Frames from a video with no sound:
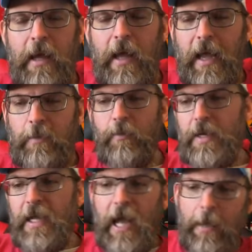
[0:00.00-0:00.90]
I
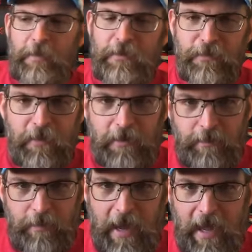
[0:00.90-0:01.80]
recopied
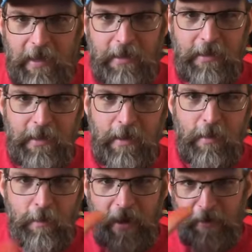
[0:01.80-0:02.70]
front and back
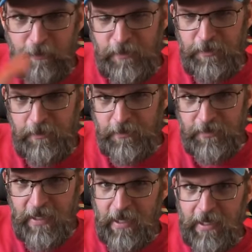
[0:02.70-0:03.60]
my original
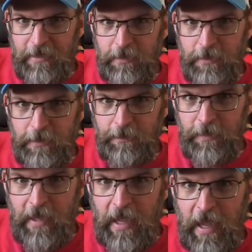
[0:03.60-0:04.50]
sides,
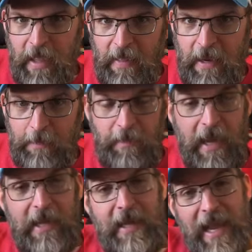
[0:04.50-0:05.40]
and then I
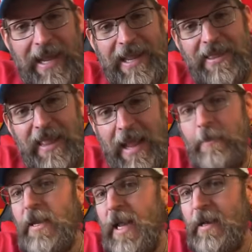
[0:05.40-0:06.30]
paid and I had it
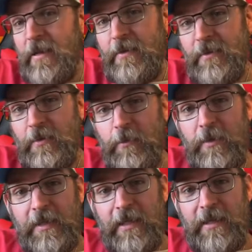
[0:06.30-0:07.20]
laminated so it
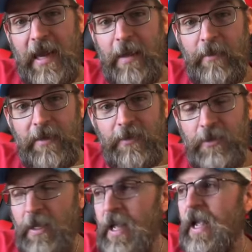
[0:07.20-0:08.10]
wouldn't get
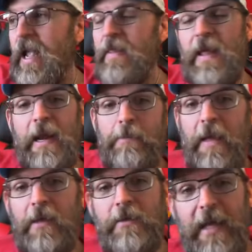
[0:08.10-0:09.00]
damaged. And then I
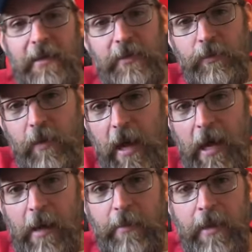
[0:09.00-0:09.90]
mailed that to
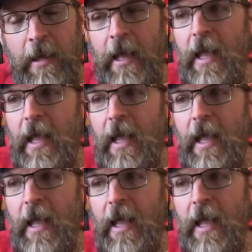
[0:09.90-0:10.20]
Rob.